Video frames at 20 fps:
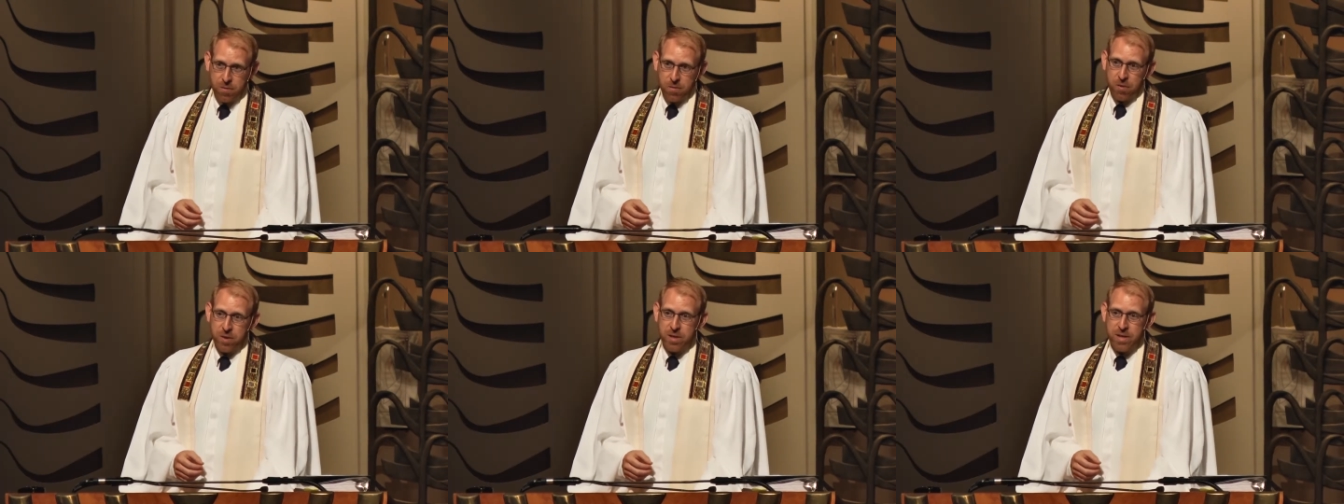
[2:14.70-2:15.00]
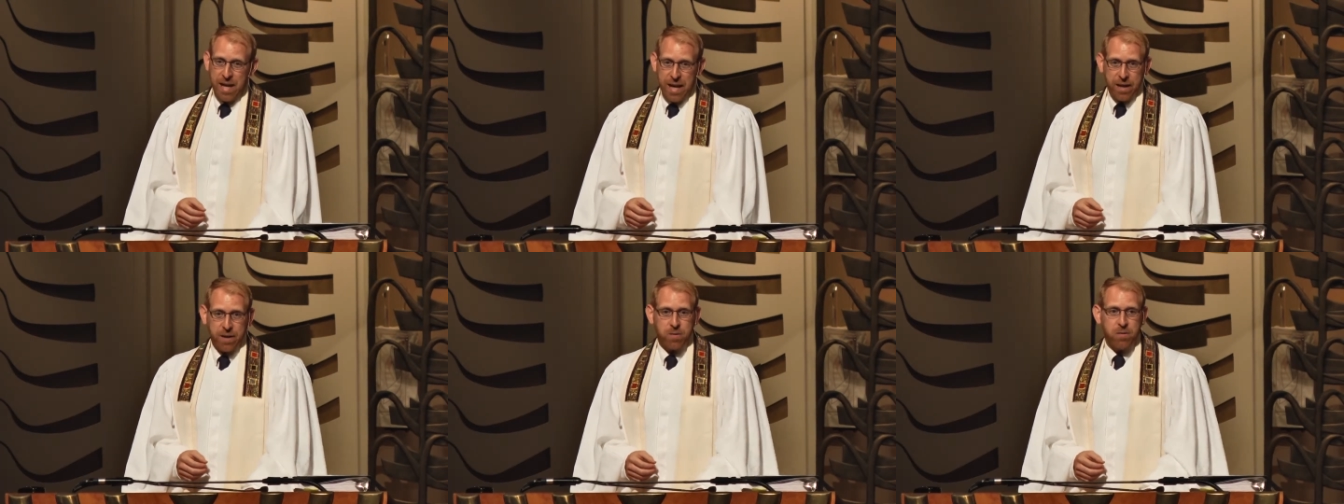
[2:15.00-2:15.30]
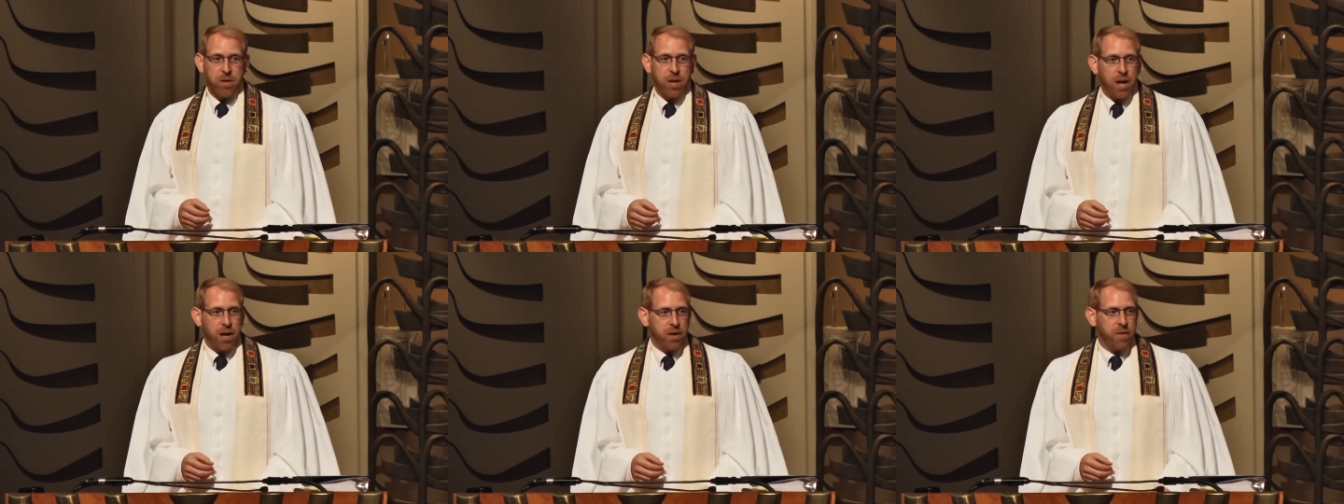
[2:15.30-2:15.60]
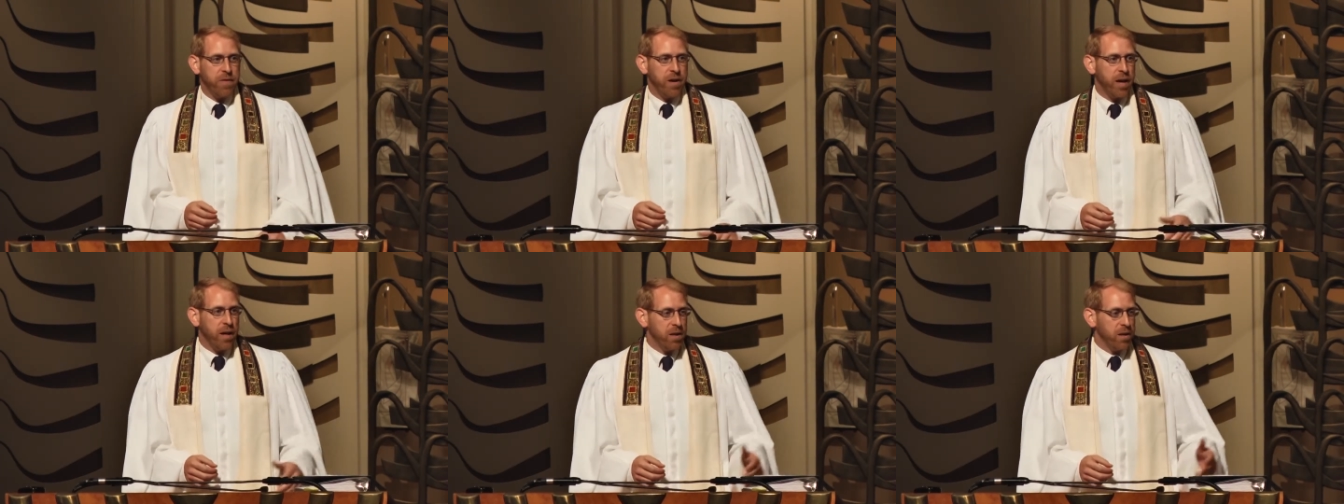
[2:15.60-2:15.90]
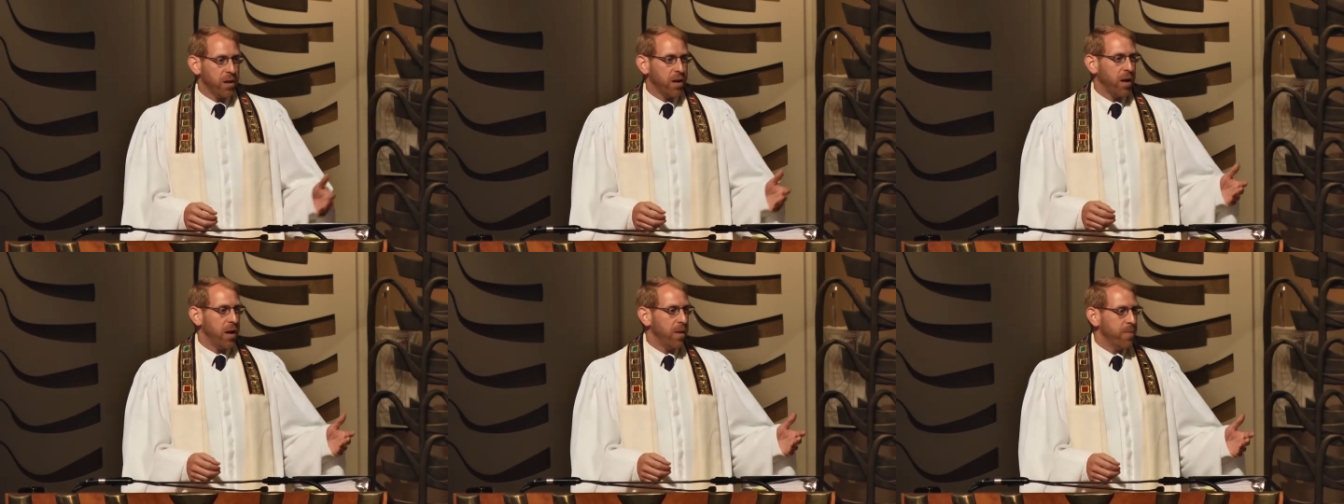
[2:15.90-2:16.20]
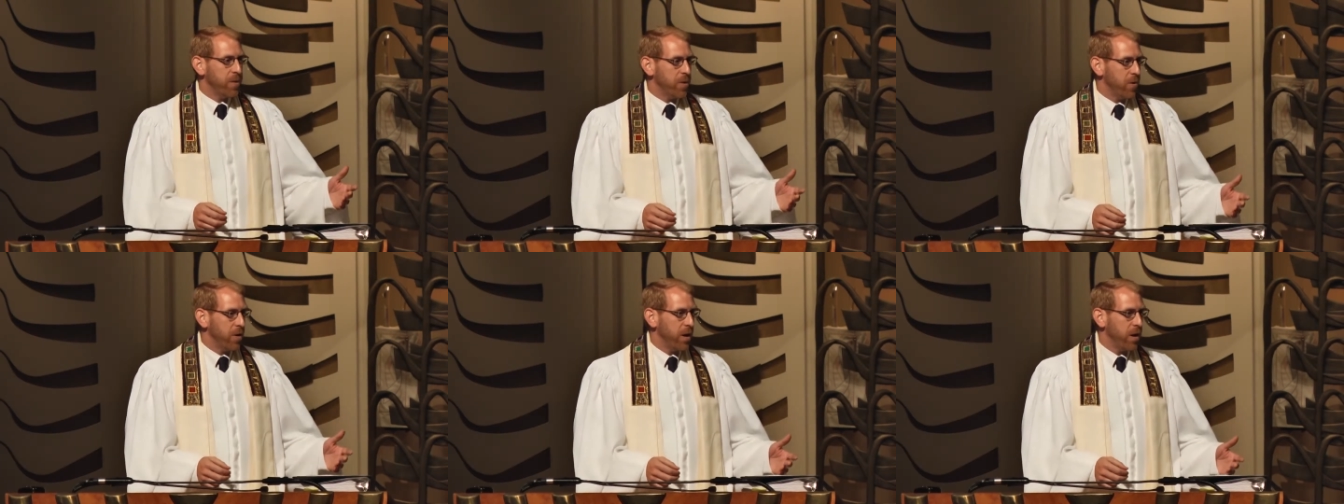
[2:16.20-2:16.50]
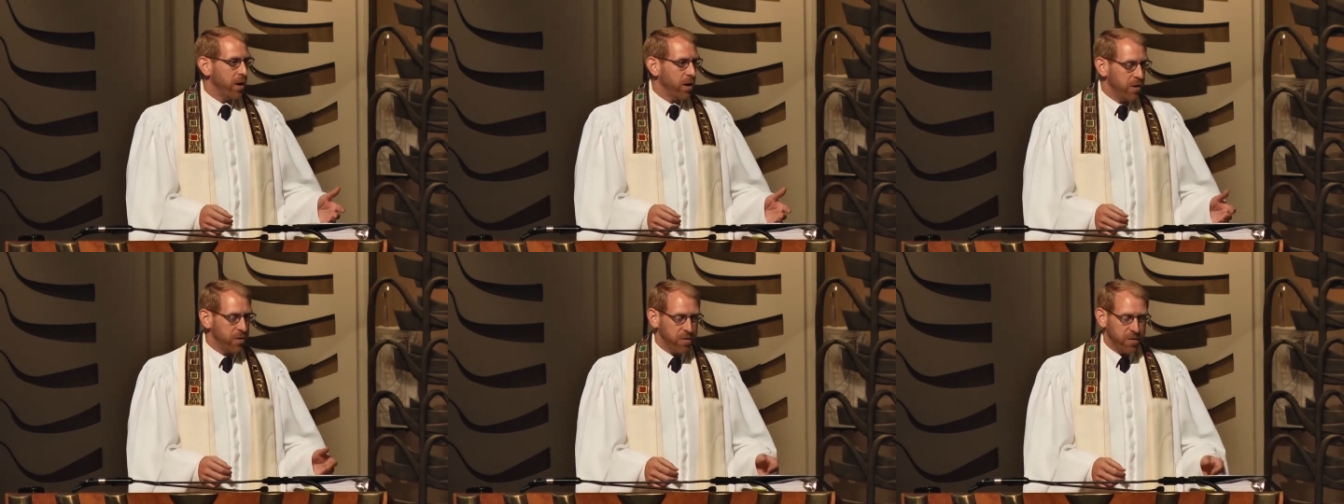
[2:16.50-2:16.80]
or dangled out of a helicopter
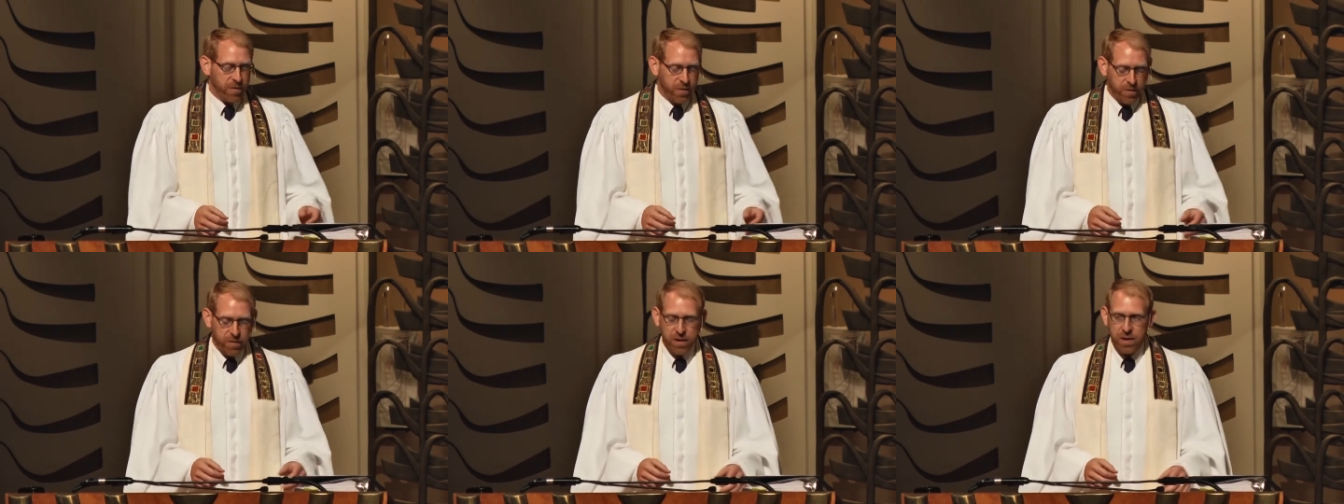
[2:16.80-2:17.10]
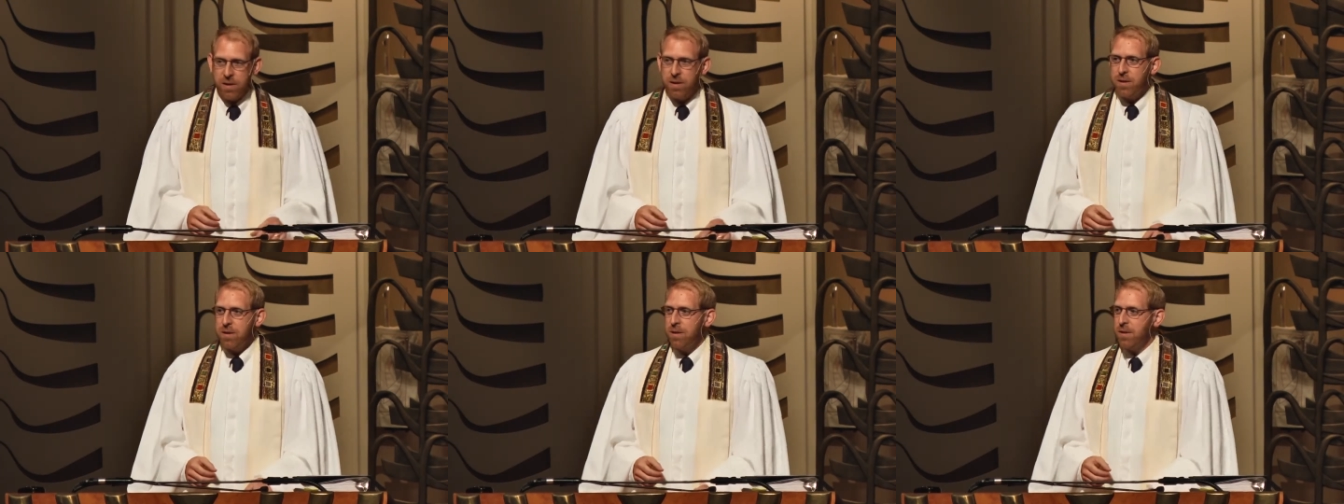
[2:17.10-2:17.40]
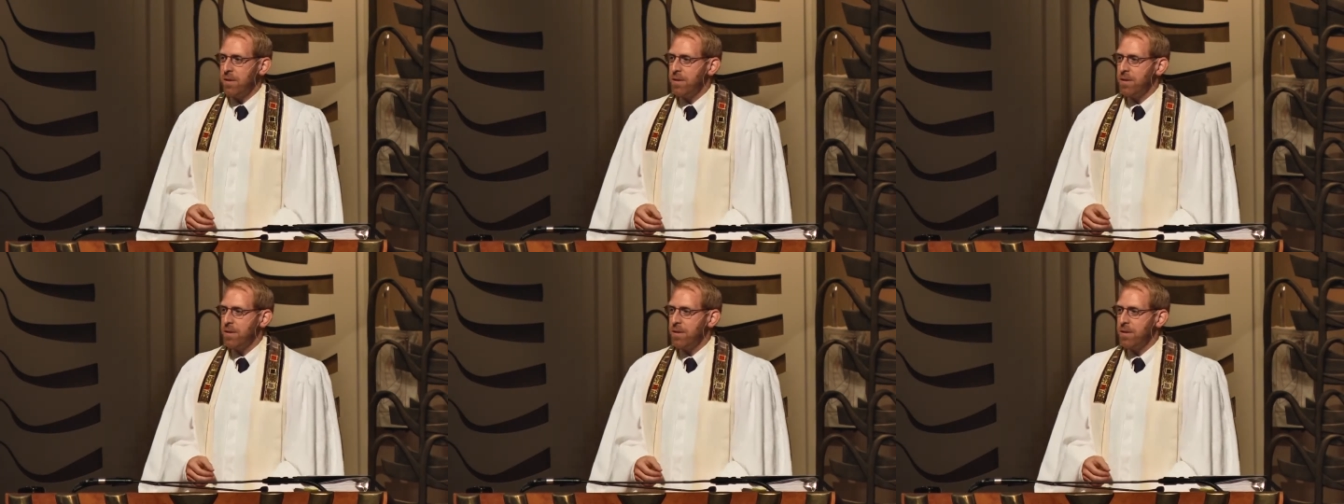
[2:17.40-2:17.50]
at 100 feet